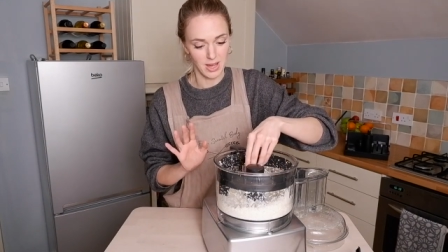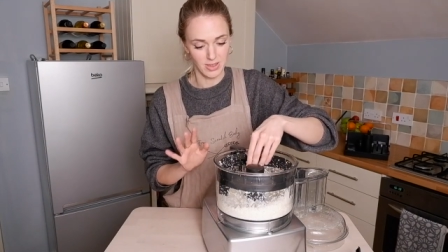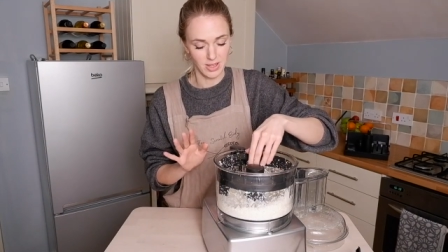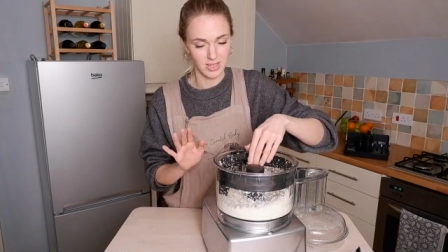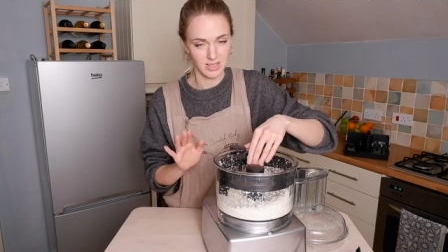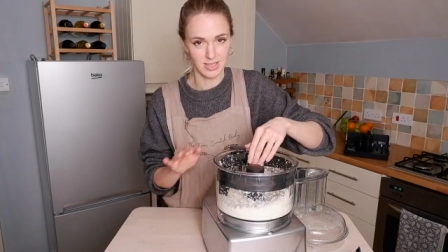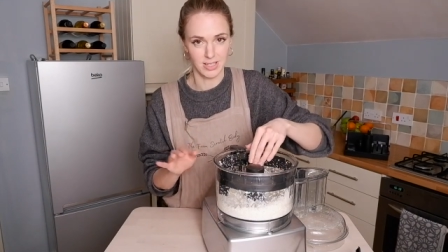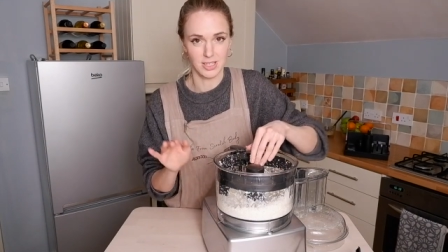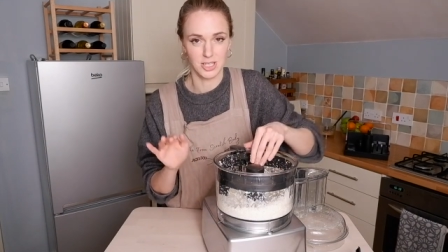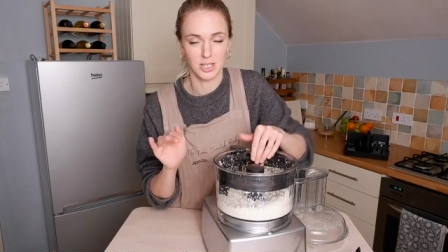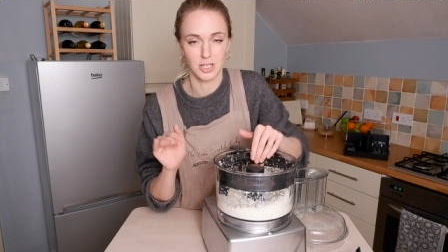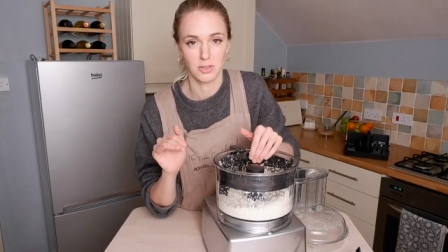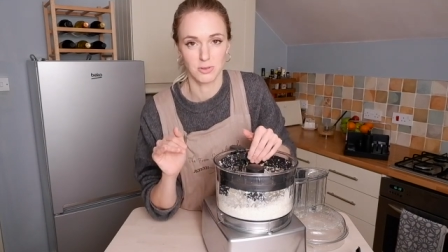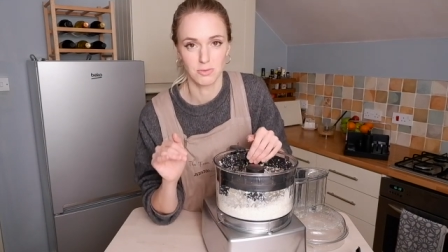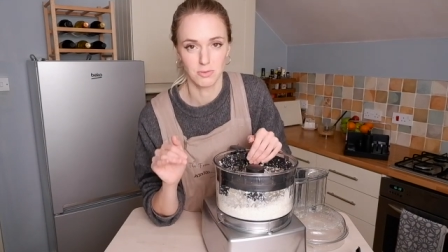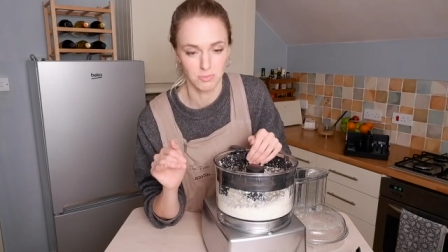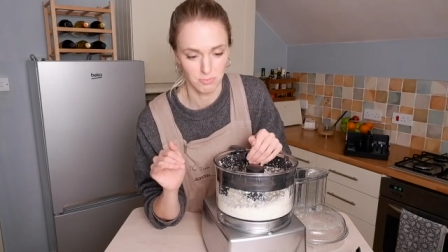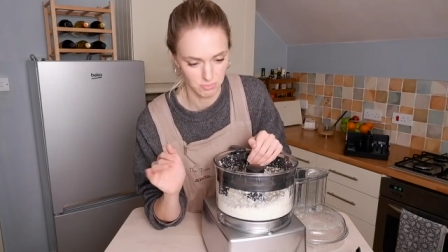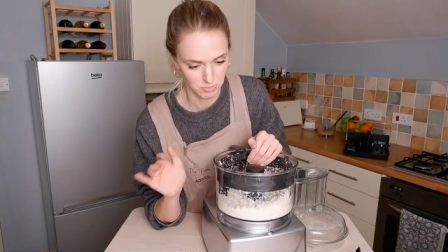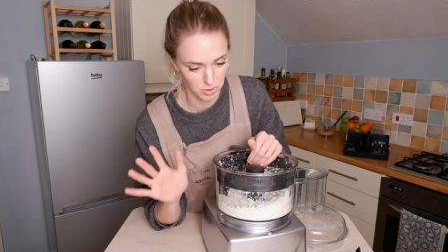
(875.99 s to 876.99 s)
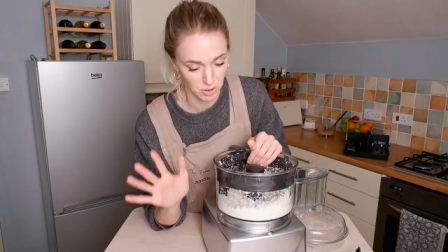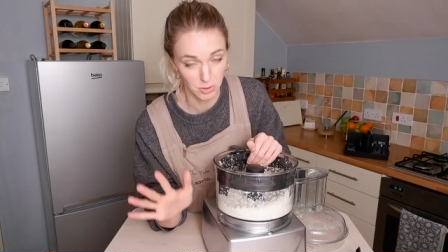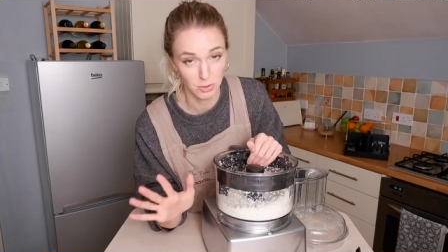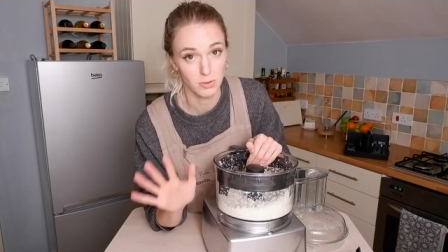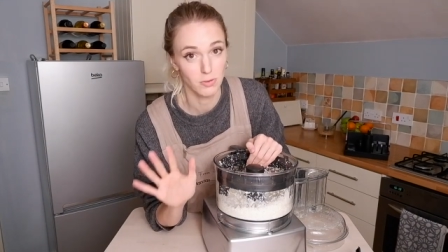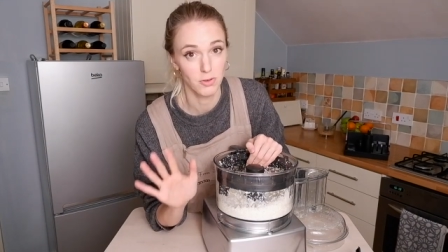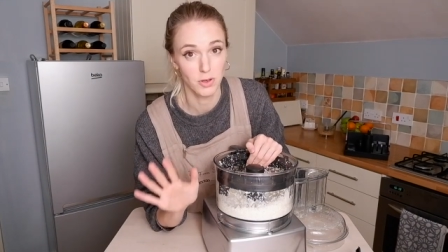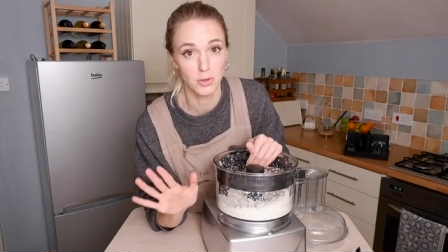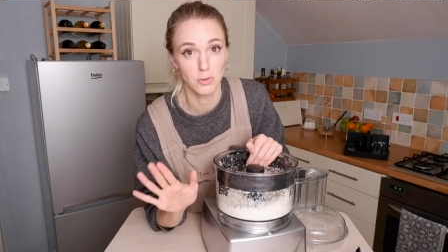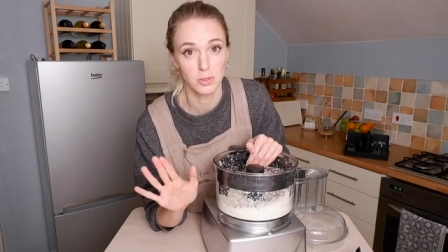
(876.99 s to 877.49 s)
there's actually those
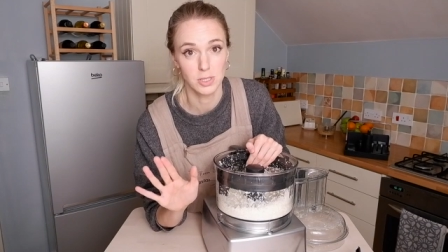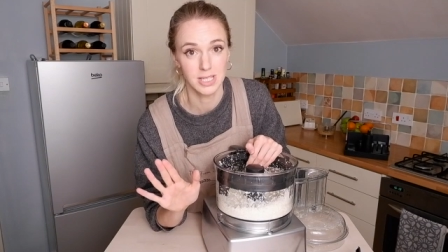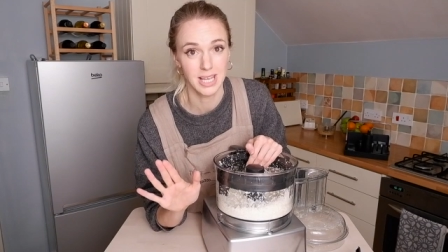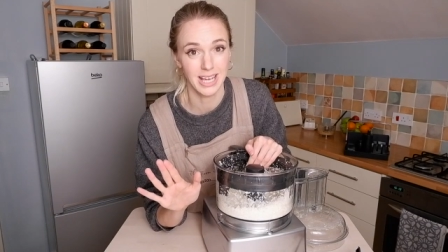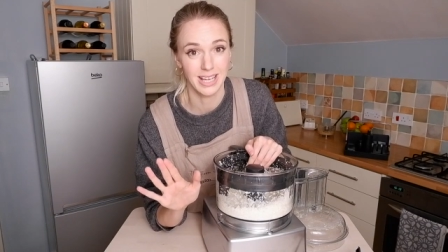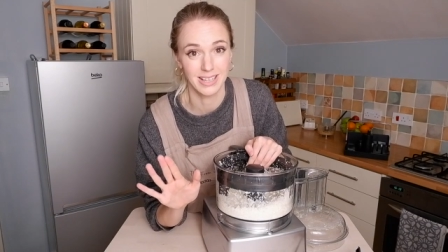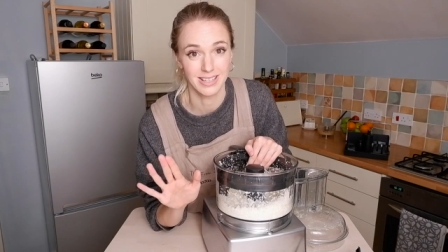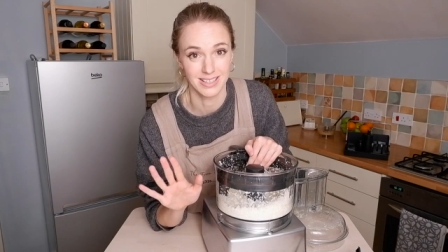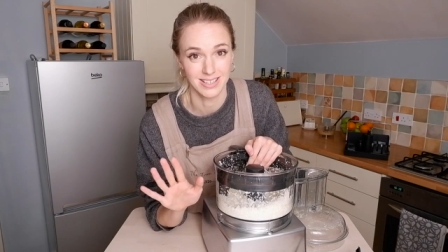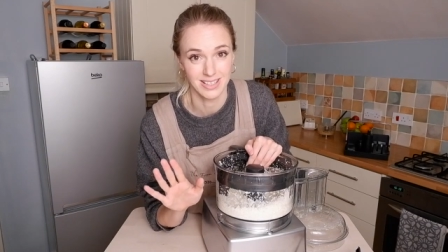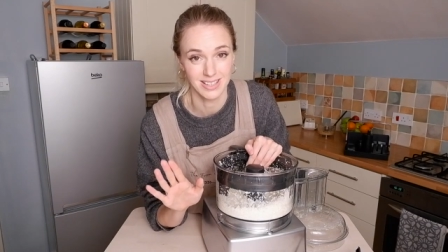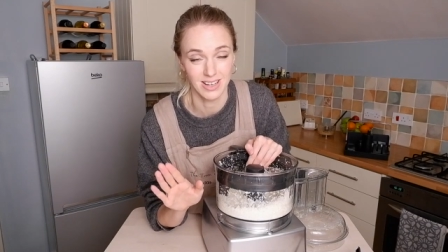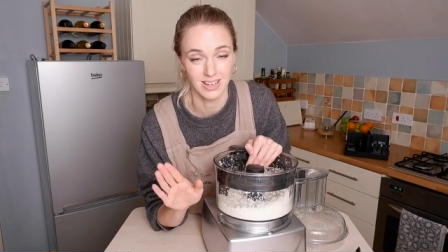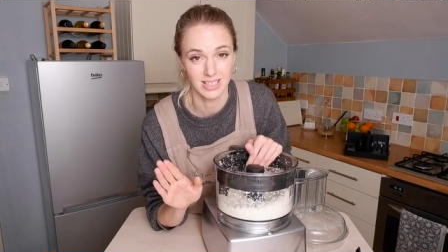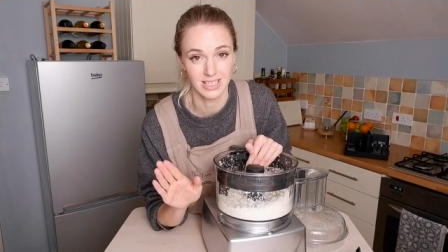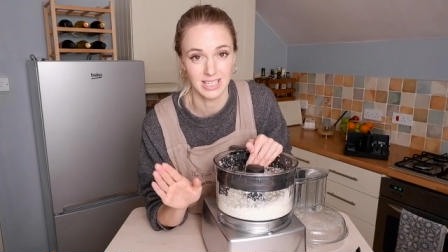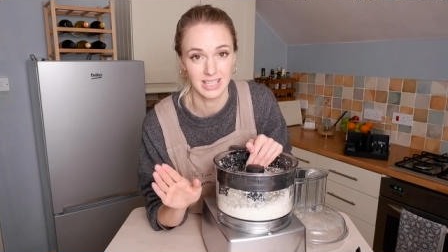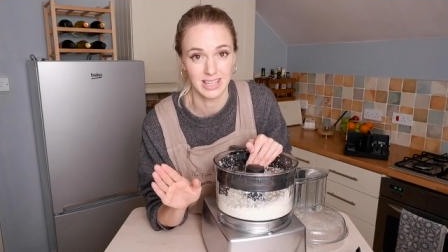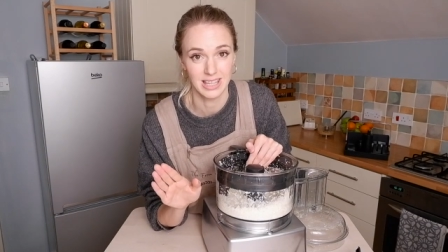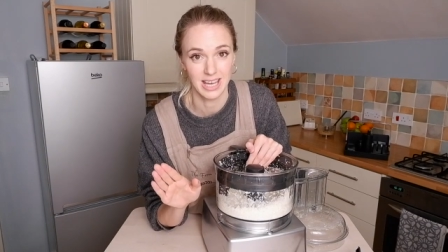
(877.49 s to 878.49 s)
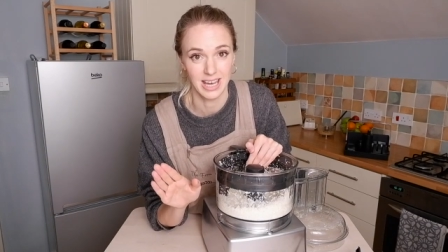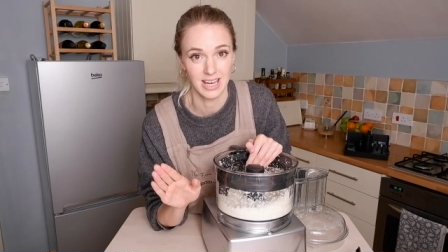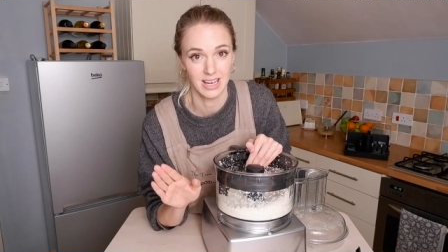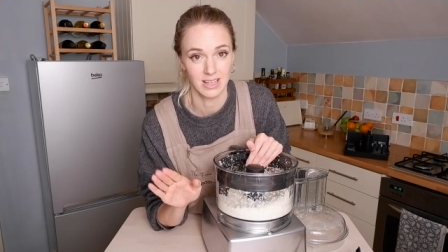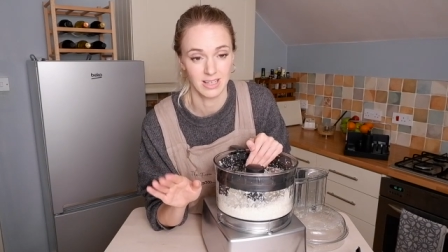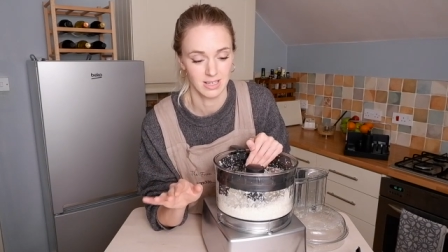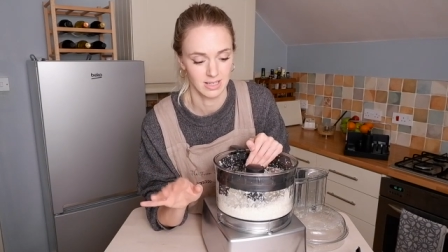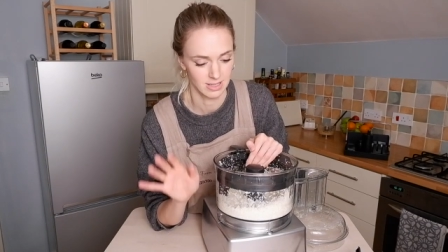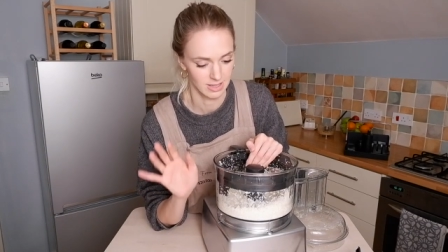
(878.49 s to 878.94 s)
few seconds that I did there.